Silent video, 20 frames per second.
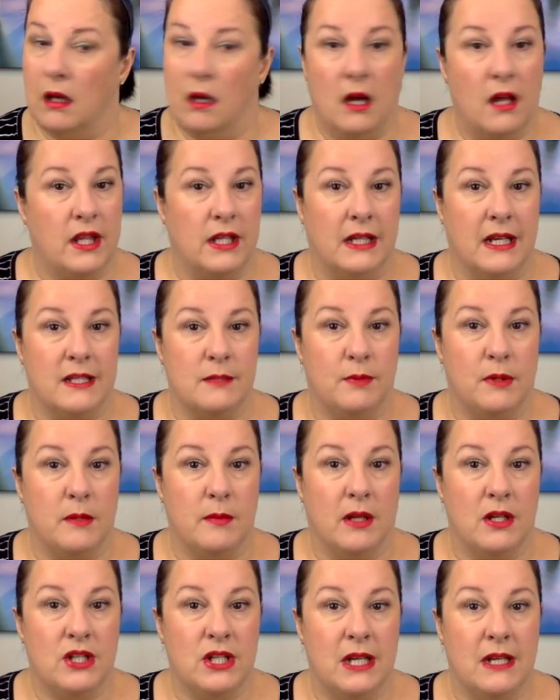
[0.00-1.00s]
I think that's pretty
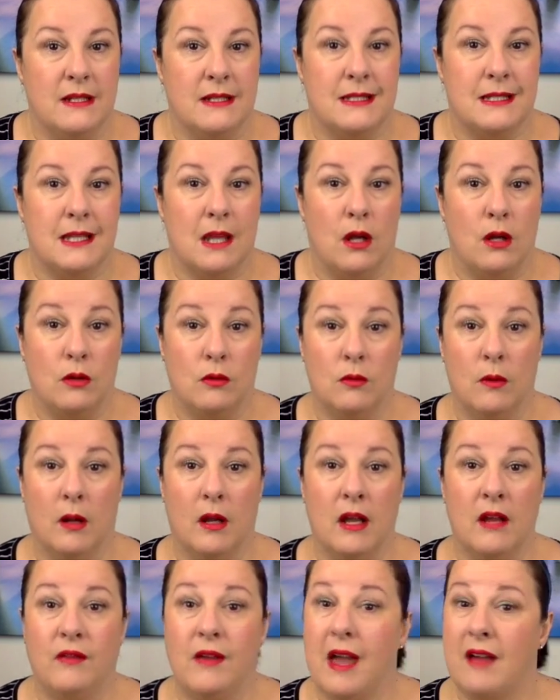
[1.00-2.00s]
much it. So
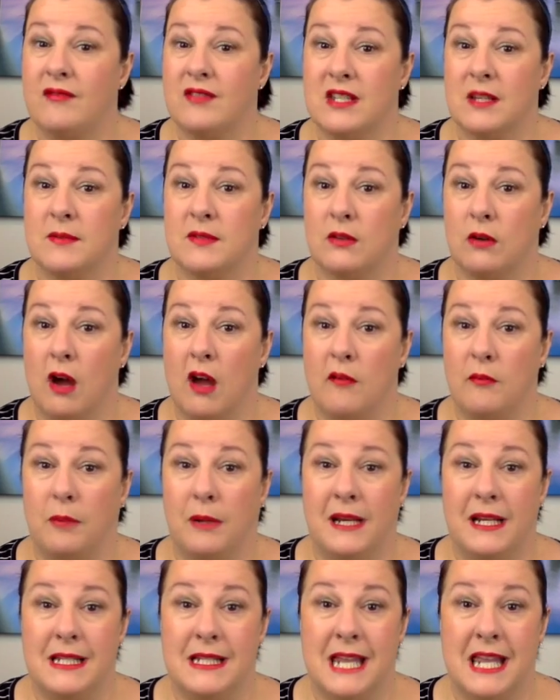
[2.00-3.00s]
if you haven't subscribed,
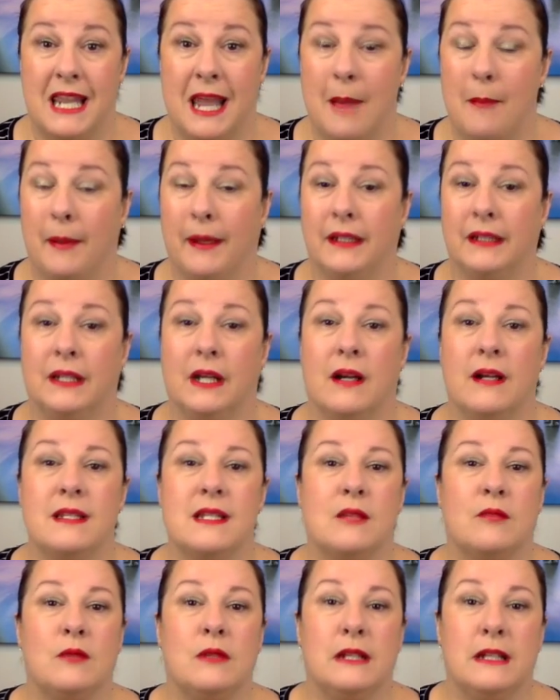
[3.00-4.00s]
please hit that button, guys. I
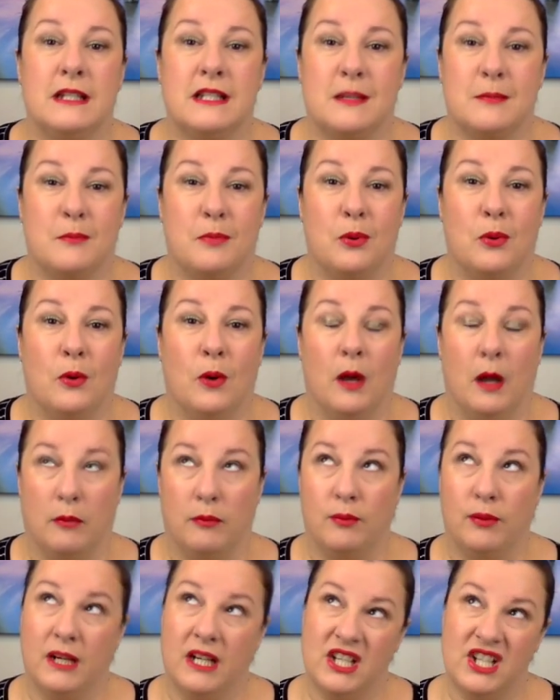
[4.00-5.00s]
really
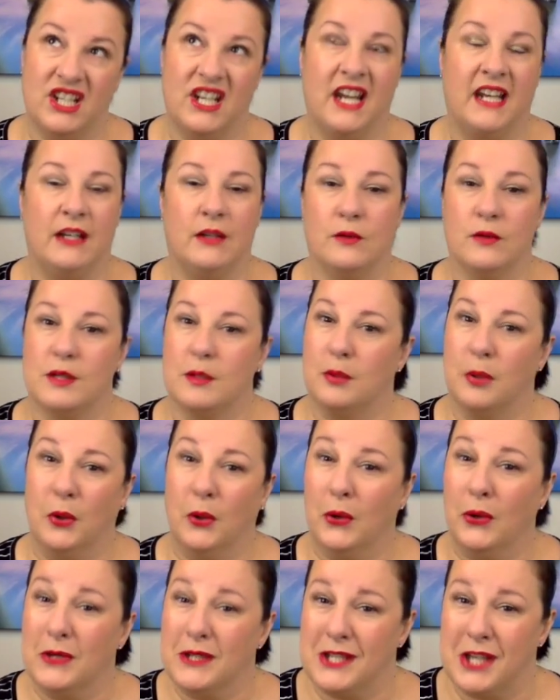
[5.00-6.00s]
appreciate your
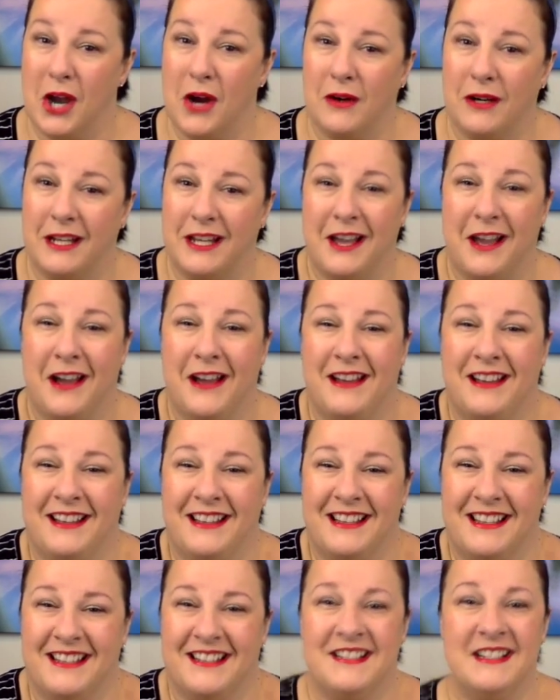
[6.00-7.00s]
support. Sorry, oh,
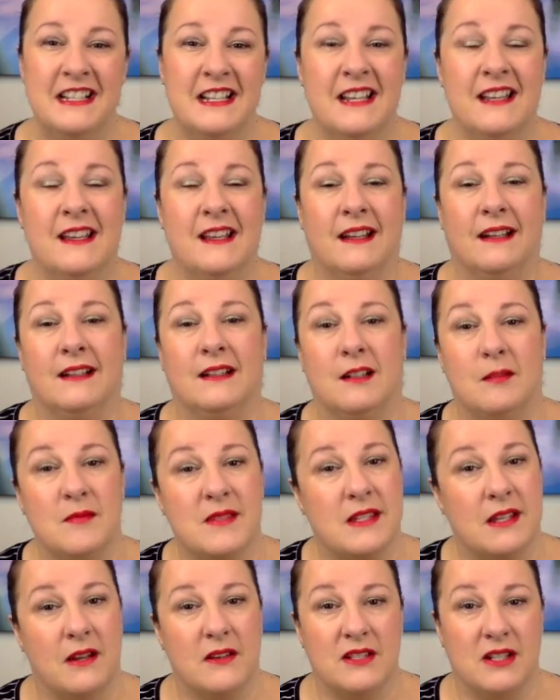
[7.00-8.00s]
I'm
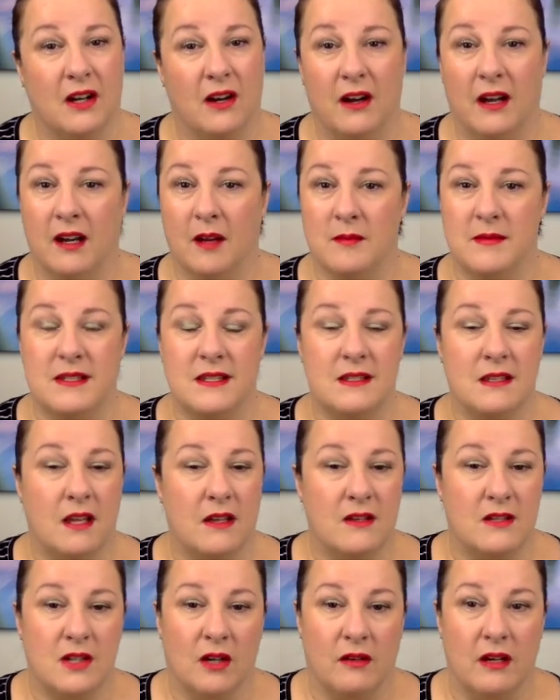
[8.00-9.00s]
so tired. I'm so
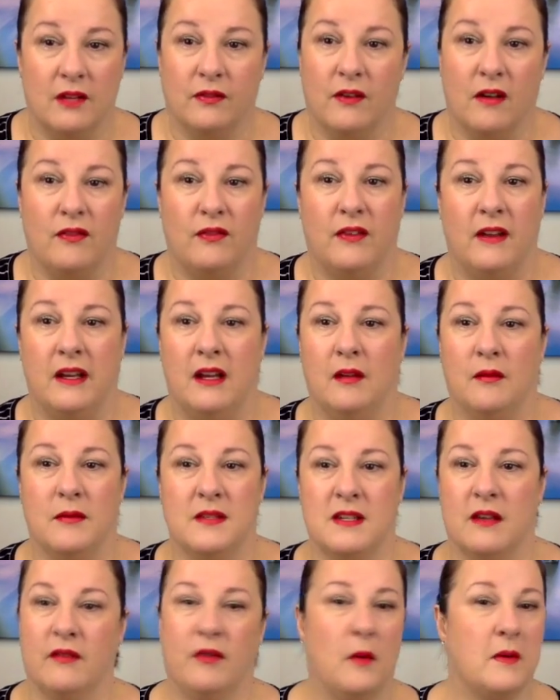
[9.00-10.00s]
sorry if I
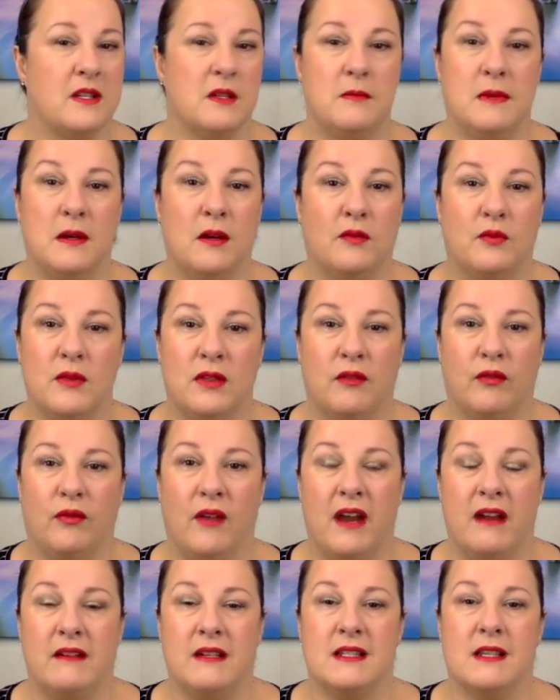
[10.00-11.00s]
was a bit off with the
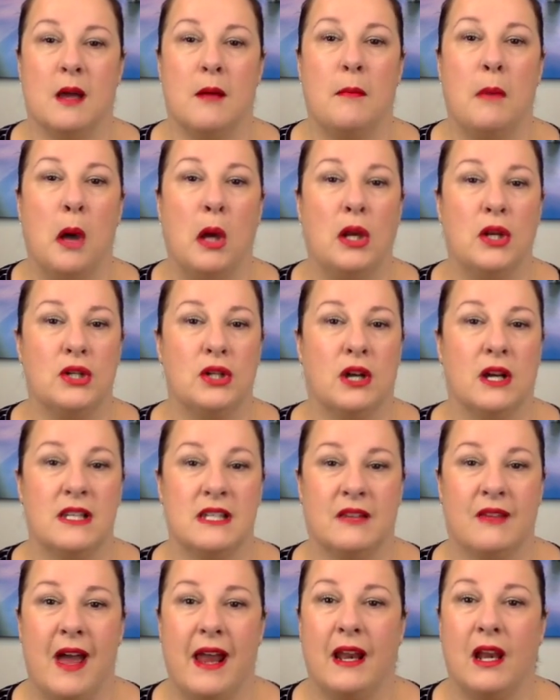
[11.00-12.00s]
fairies. I apologise.
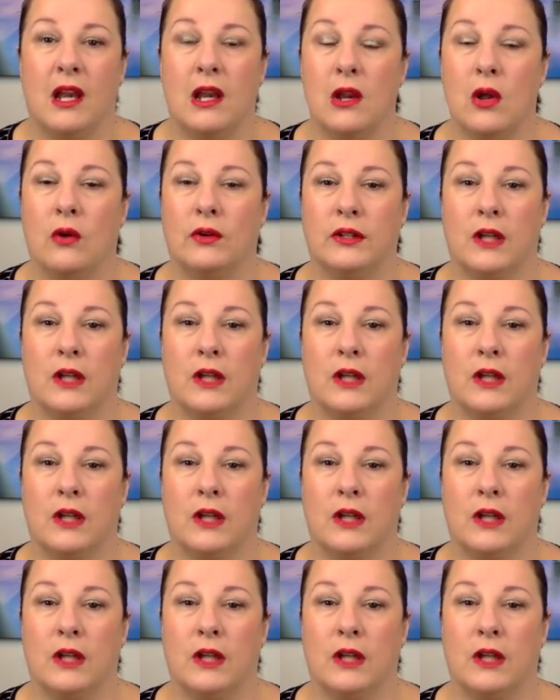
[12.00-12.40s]
I've had a lot